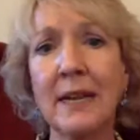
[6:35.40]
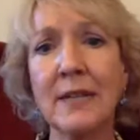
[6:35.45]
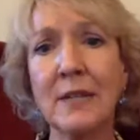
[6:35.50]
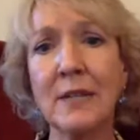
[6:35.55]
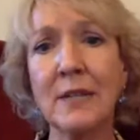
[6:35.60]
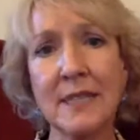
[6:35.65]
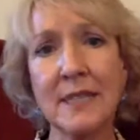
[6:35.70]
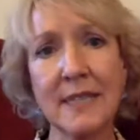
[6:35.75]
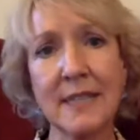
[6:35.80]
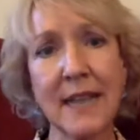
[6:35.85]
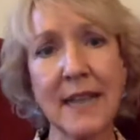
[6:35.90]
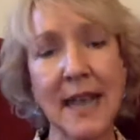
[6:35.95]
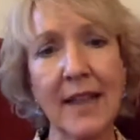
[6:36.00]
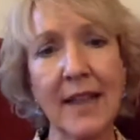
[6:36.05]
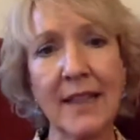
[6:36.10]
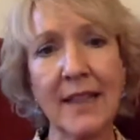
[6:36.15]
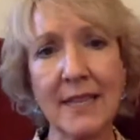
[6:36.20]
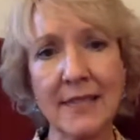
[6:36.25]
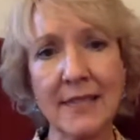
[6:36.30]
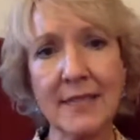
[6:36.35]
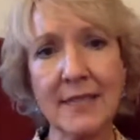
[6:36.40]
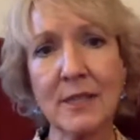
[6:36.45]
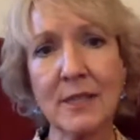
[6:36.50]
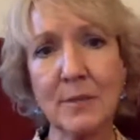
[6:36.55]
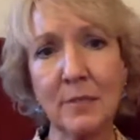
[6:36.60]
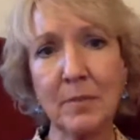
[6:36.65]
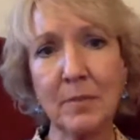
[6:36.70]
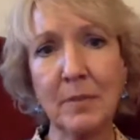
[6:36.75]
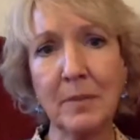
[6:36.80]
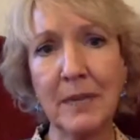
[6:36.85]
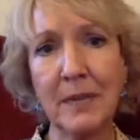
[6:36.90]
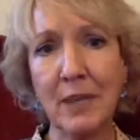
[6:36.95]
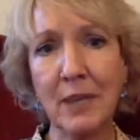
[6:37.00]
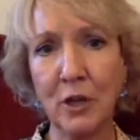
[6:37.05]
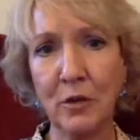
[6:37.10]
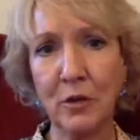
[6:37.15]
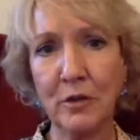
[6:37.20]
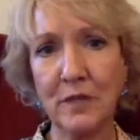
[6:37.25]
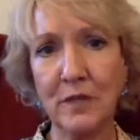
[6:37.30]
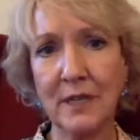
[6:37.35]
this is being
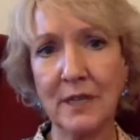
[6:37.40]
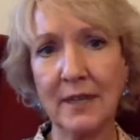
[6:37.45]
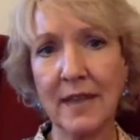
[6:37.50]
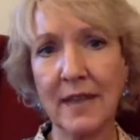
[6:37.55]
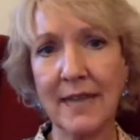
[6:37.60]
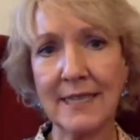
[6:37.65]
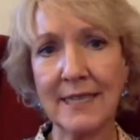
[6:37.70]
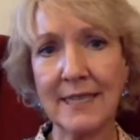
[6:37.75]
used as an